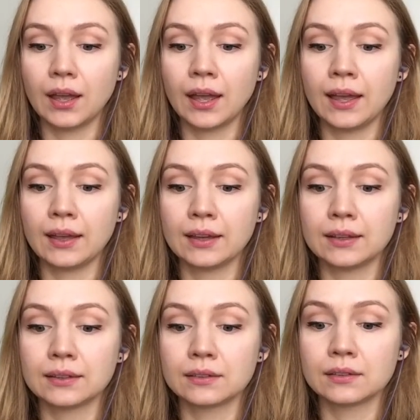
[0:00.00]

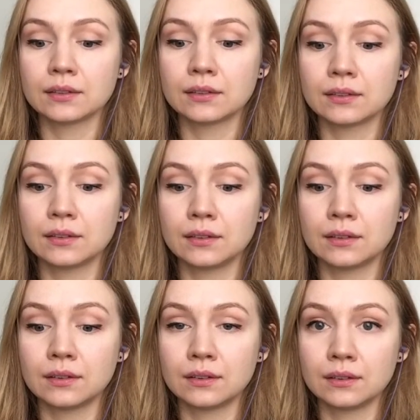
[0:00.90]
and
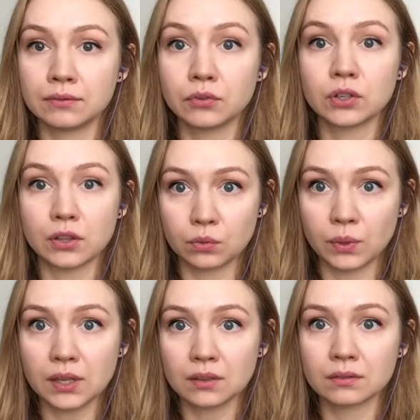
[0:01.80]
for another
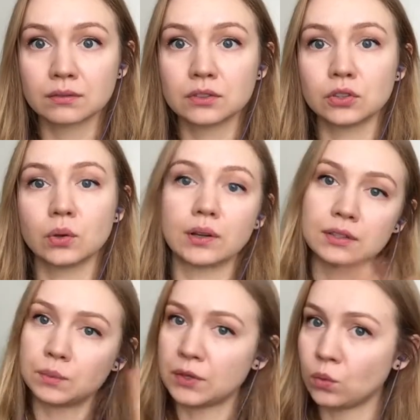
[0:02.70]
week. So it's
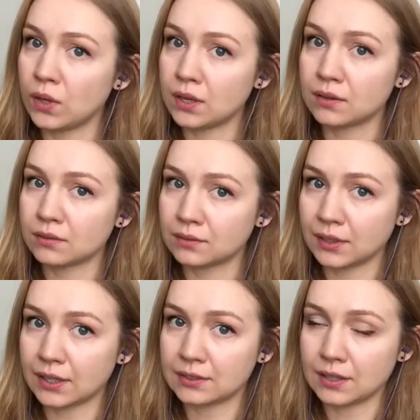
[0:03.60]
been a week,
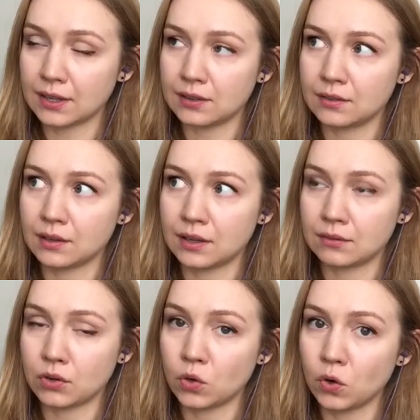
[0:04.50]
like I said,
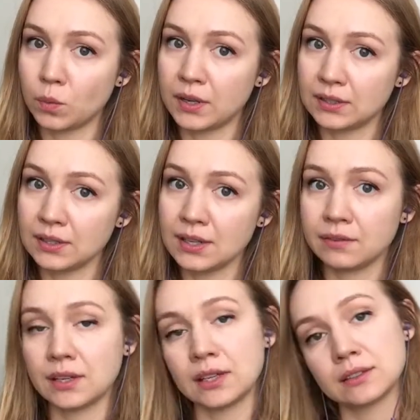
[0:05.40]
of jojoba in the
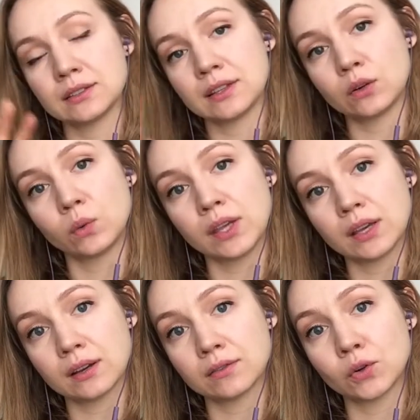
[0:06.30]
evenings, then a week
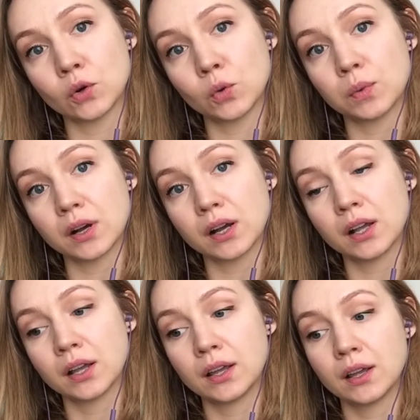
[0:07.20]
of jojoba
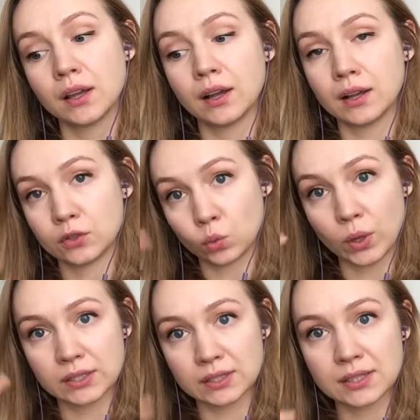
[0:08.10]

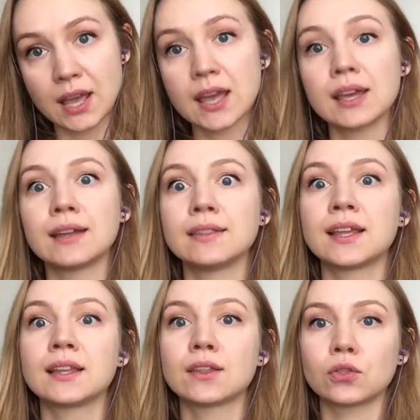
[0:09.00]
twice a day, and
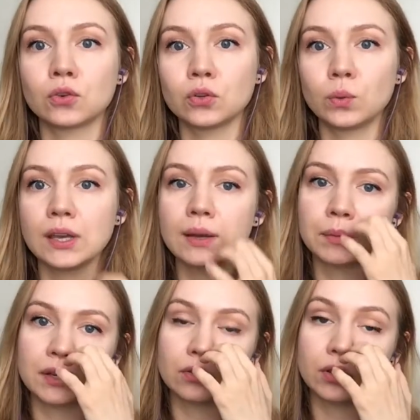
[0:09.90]
then the third week I'm
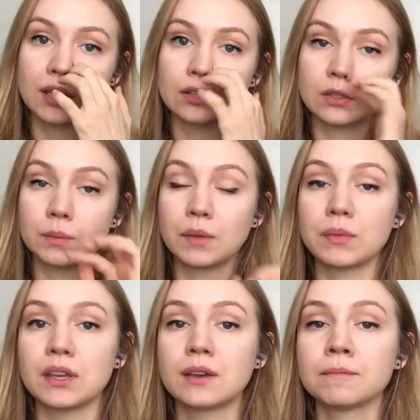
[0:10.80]
going to look into
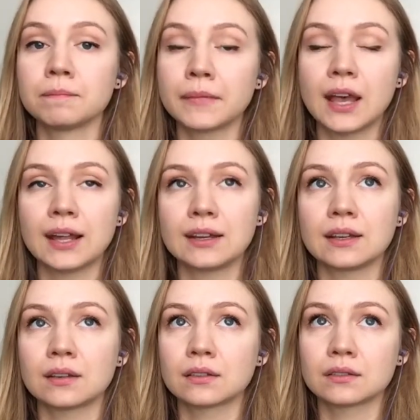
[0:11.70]
maybe
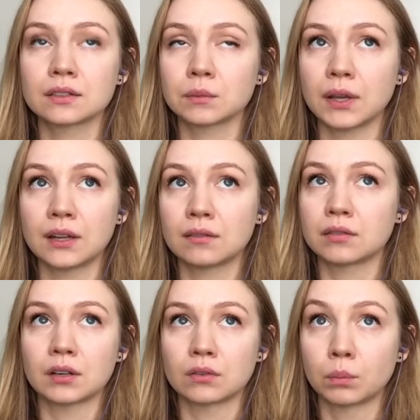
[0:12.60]
adding some kind of,
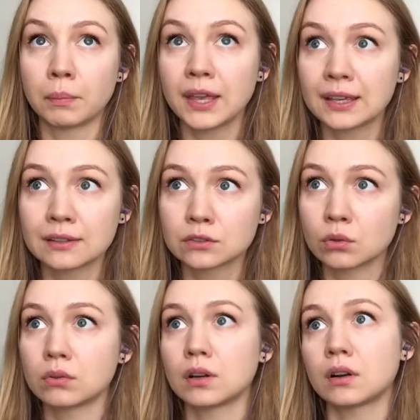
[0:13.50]
baking
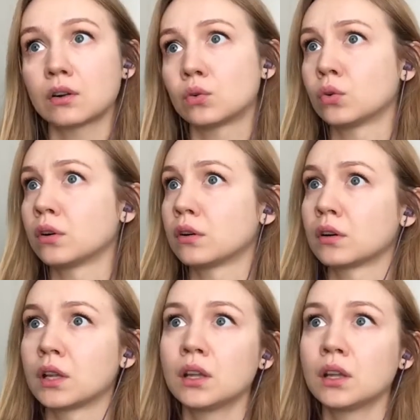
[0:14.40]
soda or